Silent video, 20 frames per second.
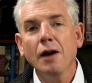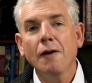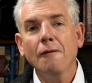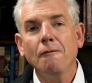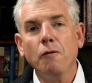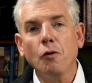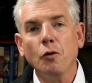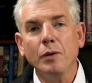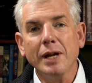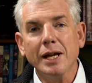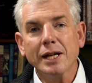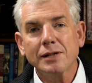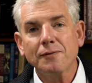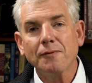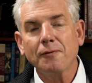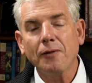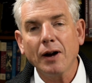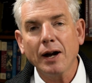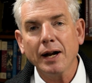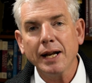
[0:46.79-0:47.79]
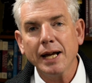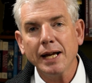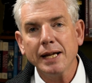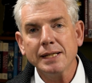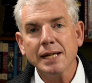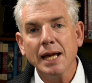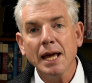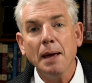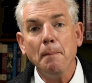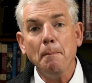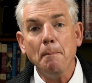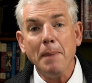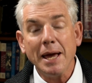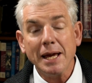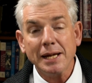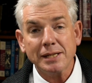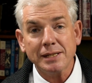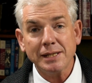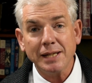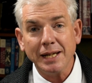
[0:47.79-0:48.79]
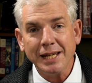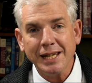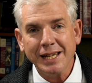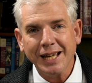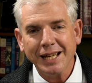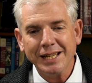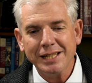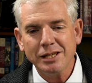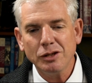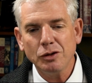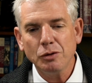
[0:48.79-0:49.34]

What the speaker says: for next Friday's Mass dedicated